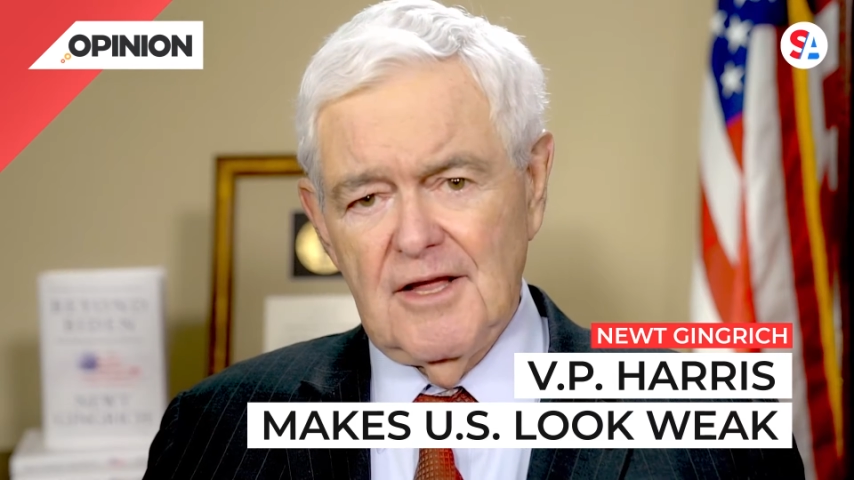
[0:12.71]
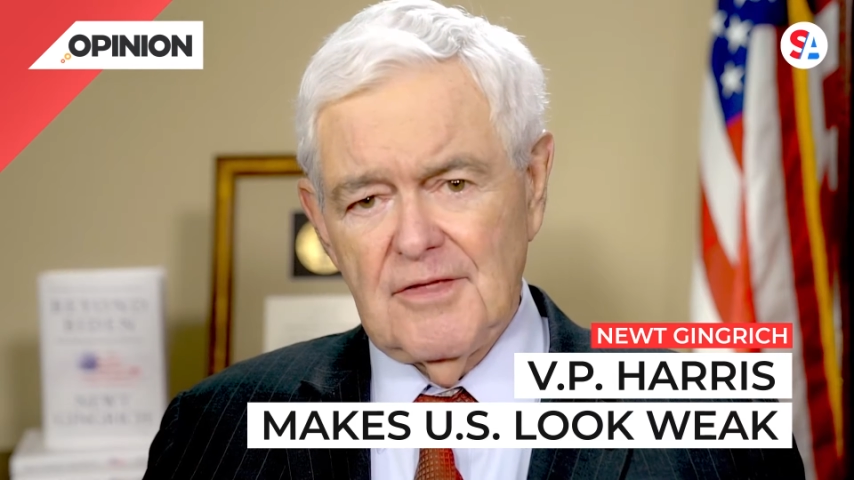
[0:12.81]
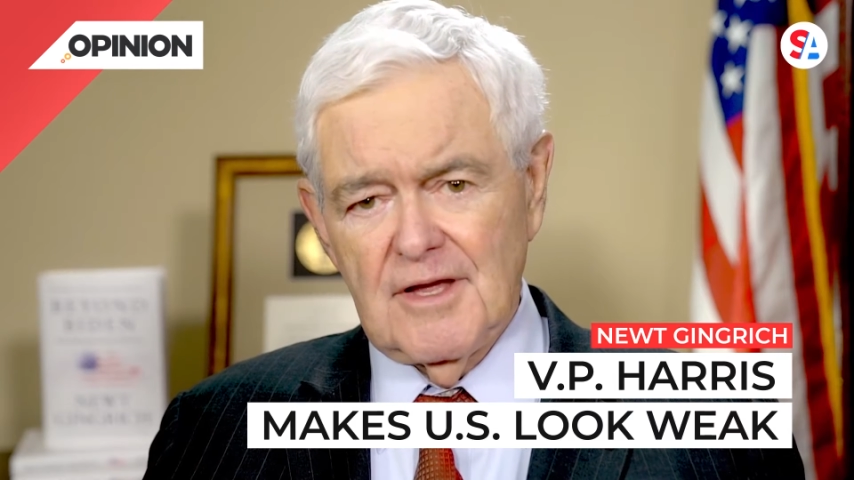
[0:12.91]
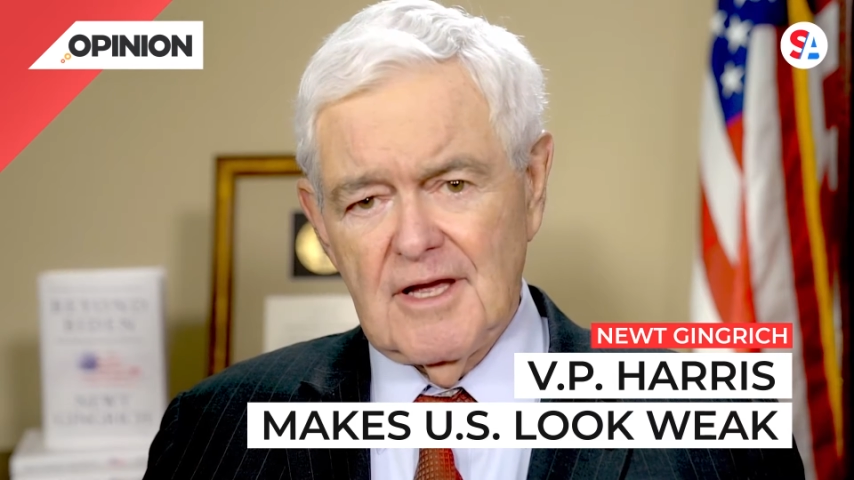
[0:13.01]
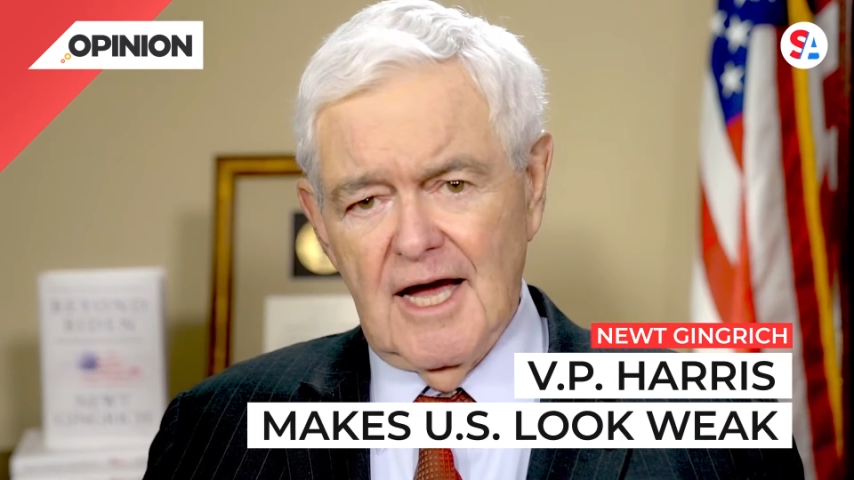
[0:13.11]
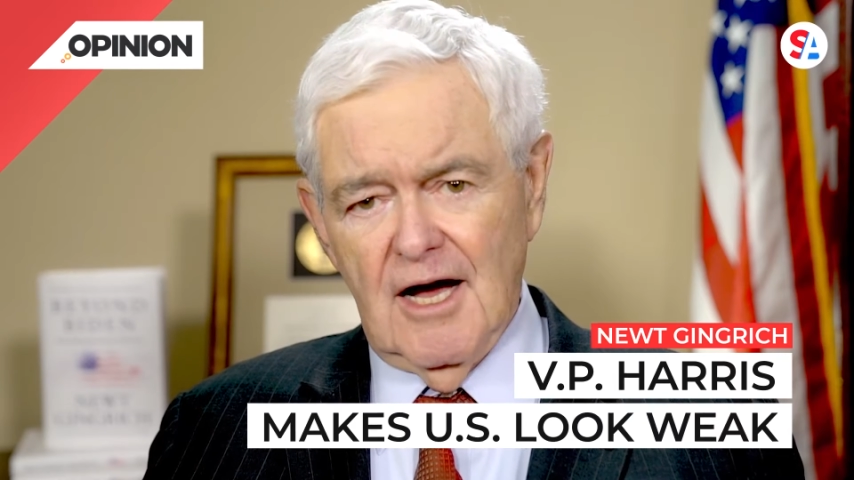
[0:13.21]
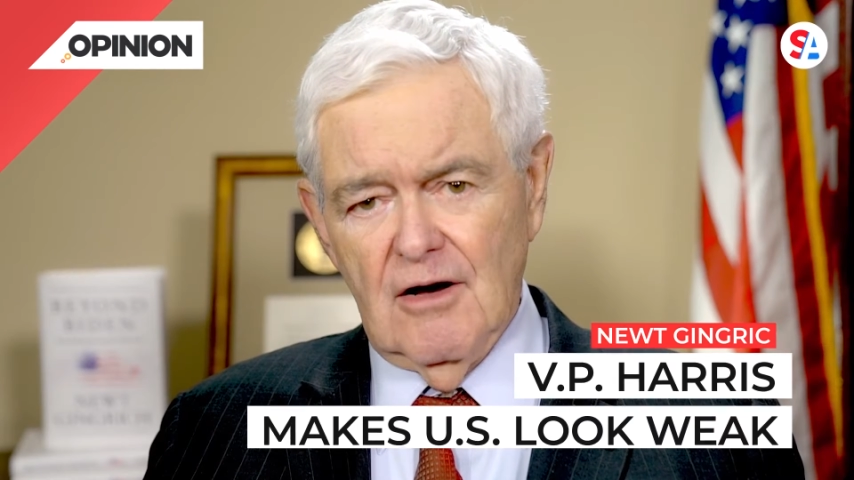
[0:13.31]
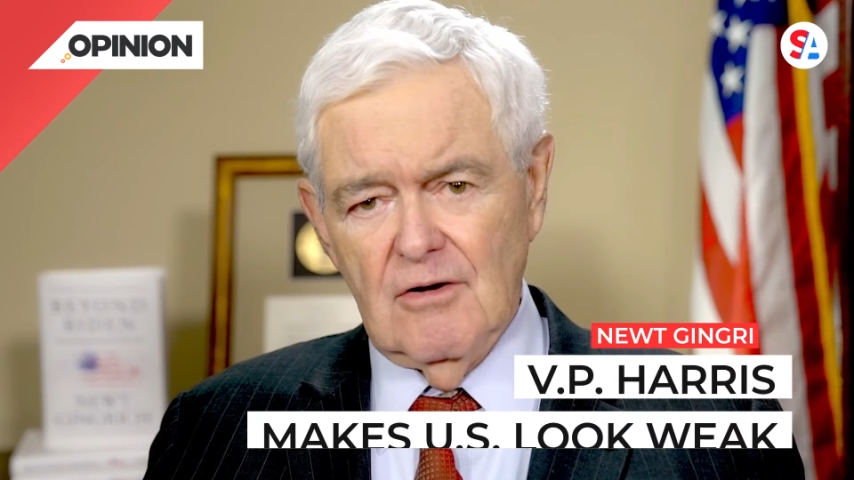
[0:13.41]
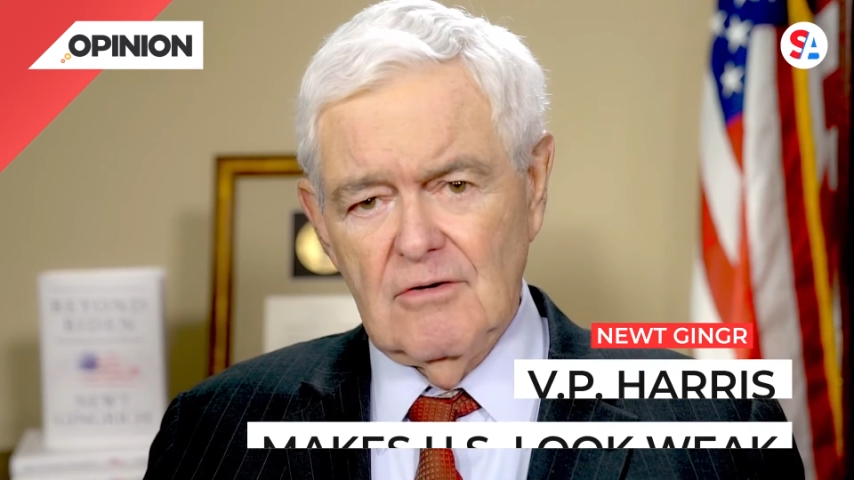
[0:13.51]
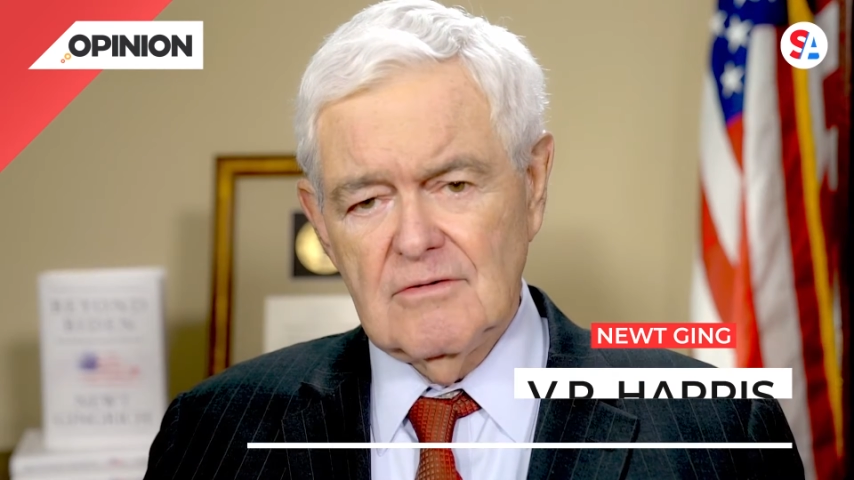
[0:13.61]
I think
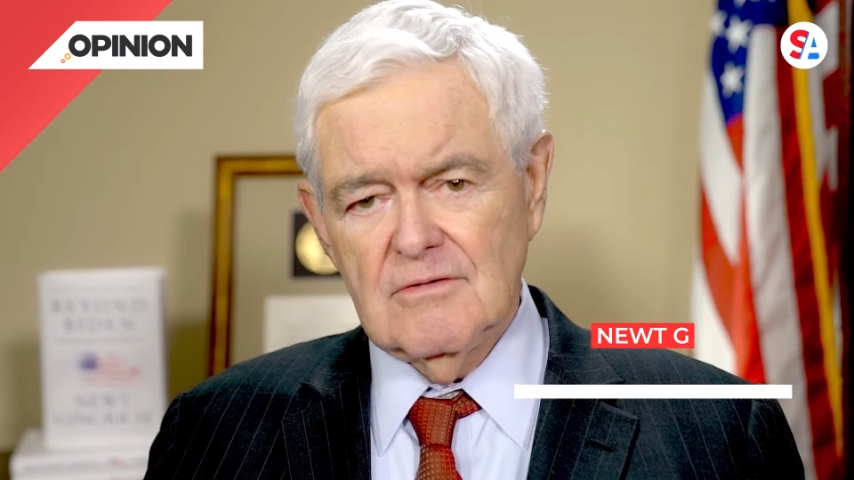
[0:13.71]
how